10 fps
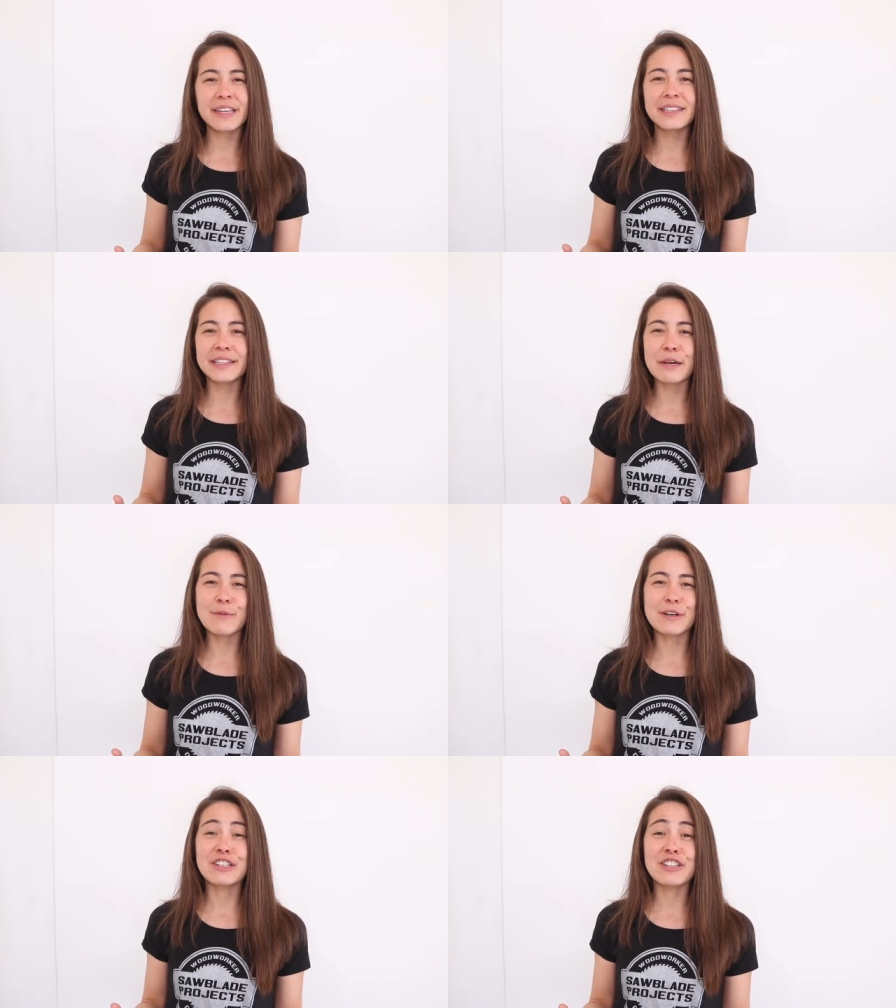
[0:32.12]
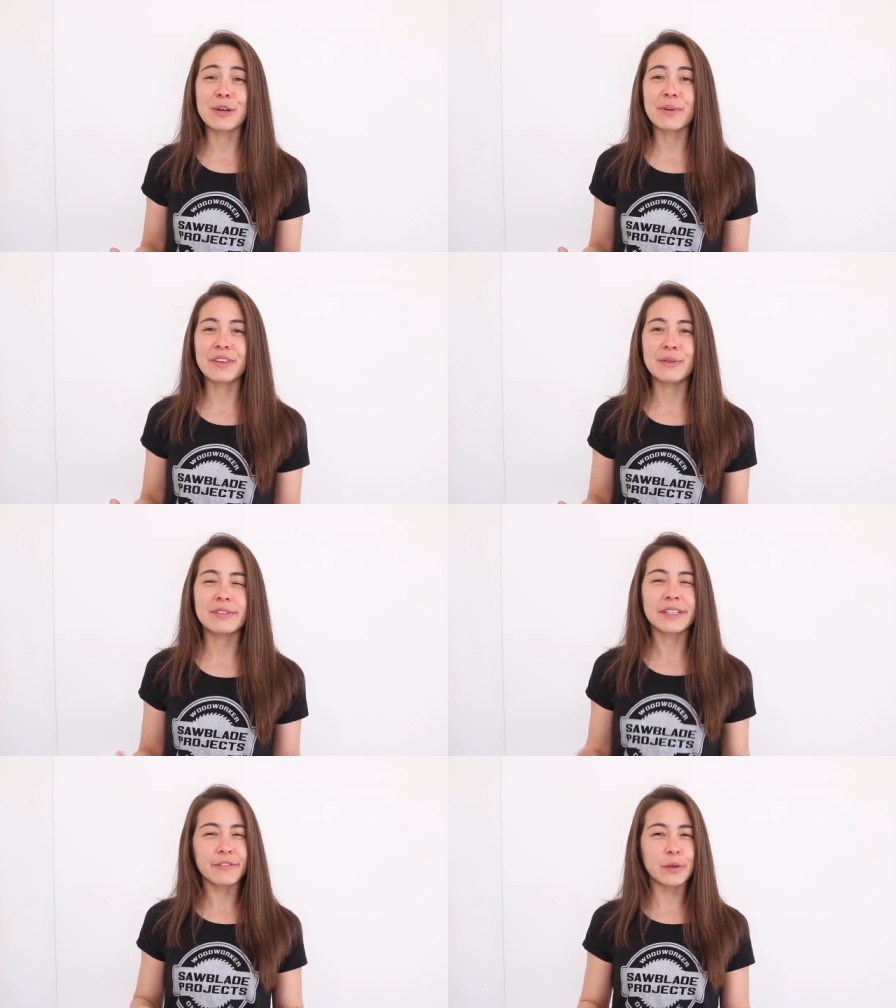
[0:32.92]
things that I want to share with you to
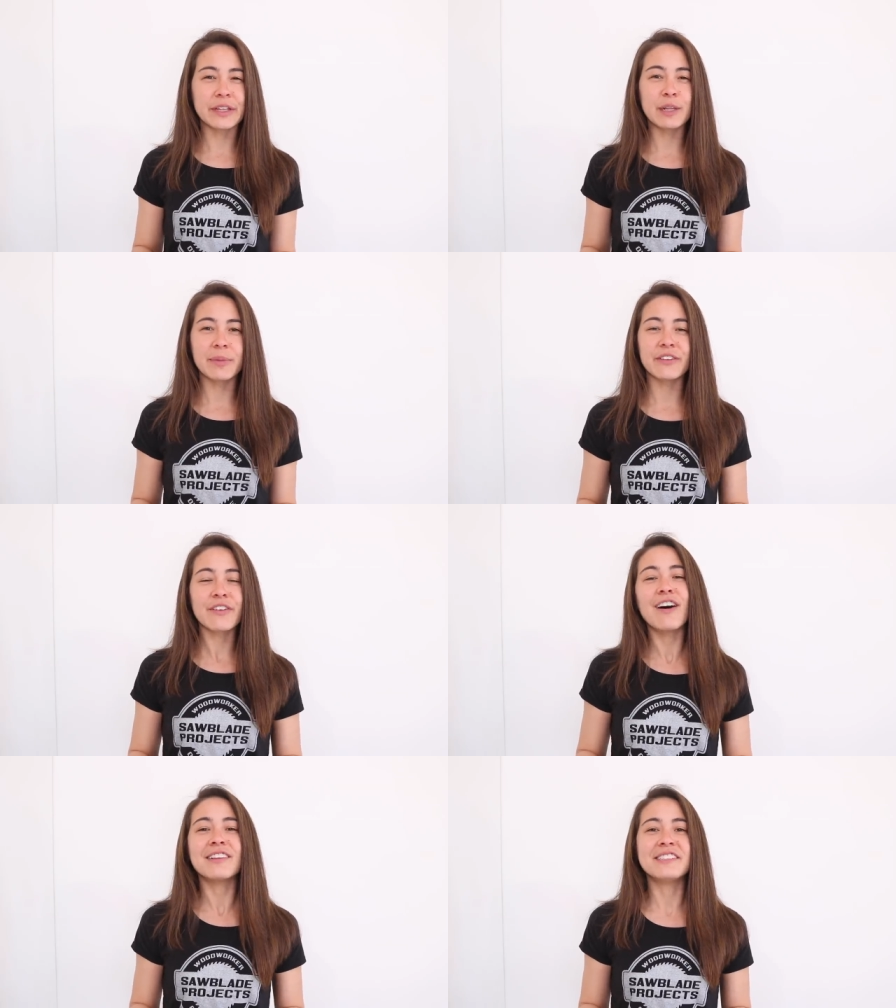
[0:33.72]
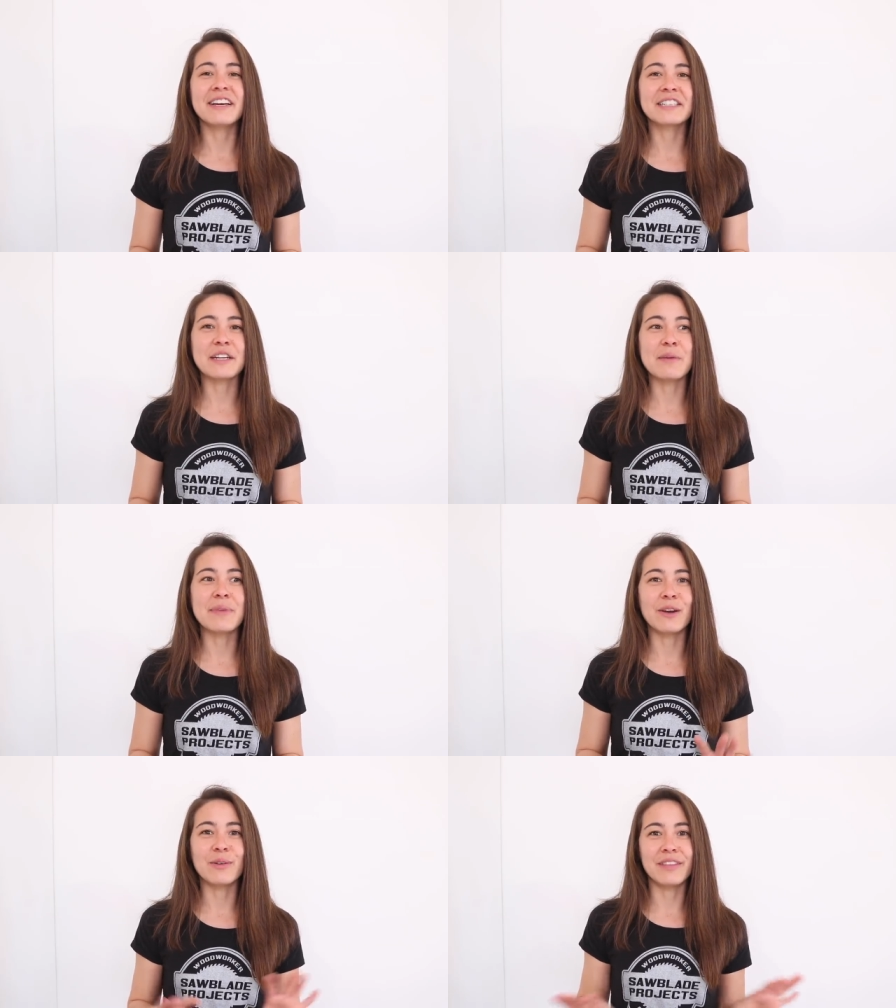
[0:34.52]
give you a little bit of context
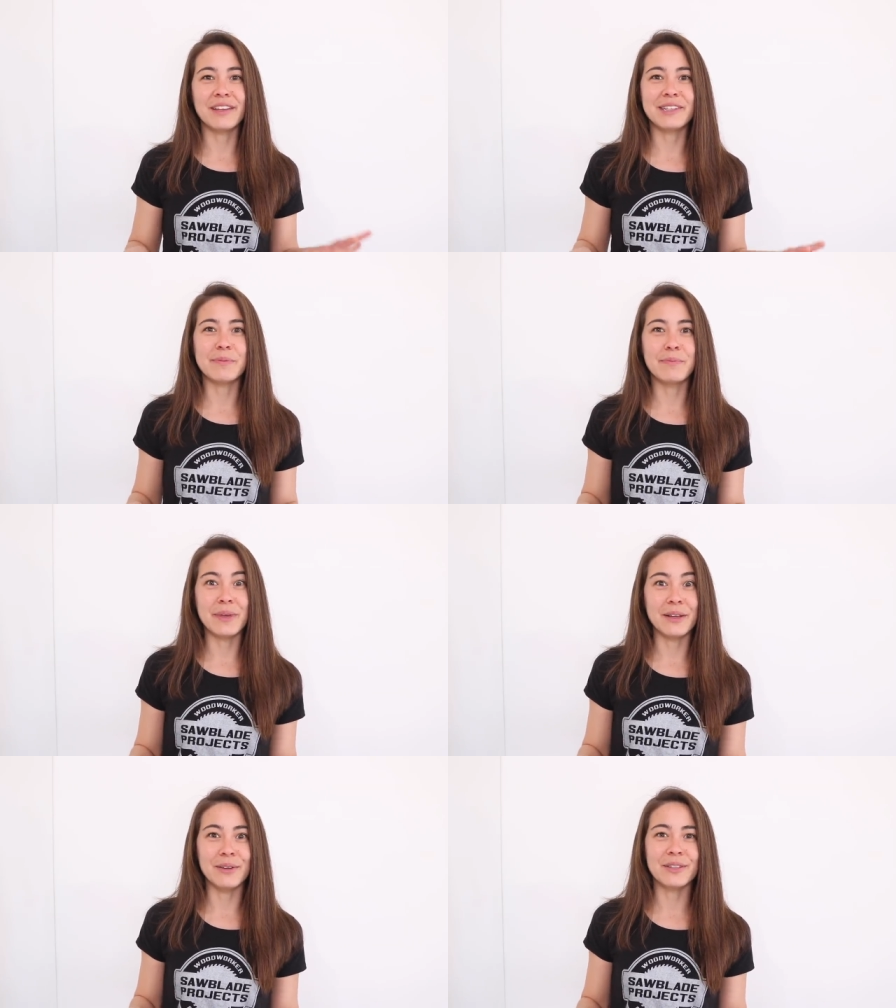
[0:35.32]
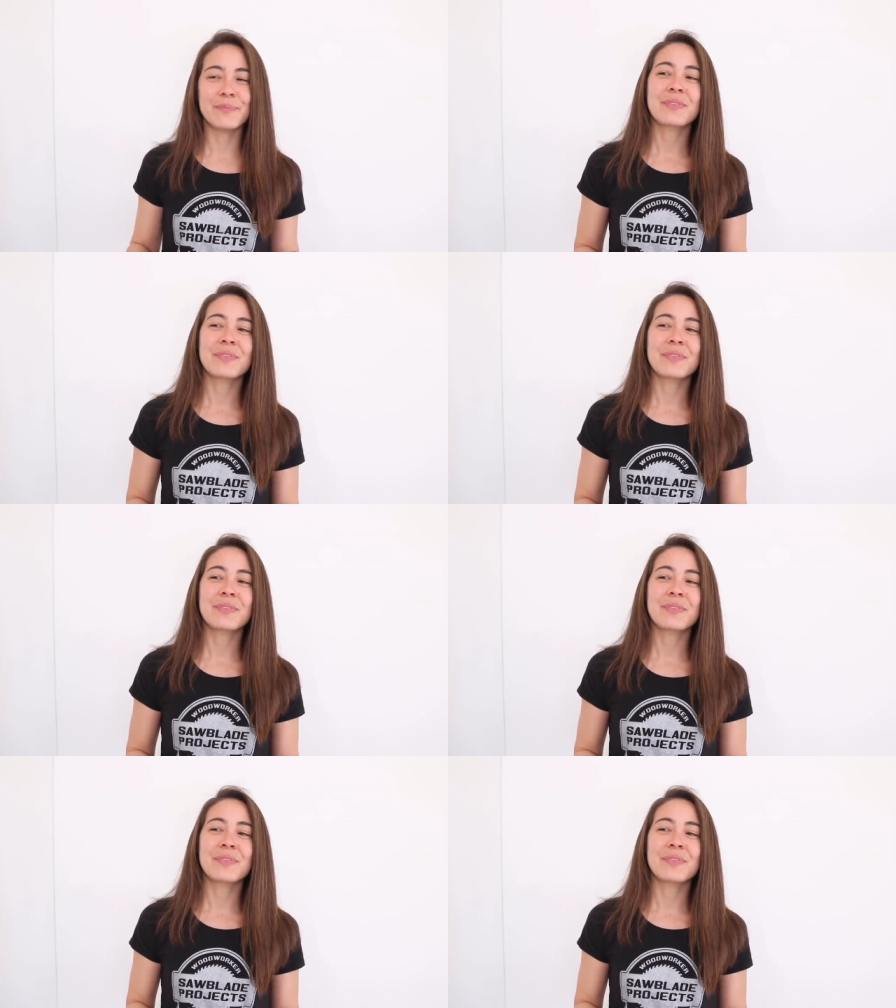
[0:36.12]
about this build.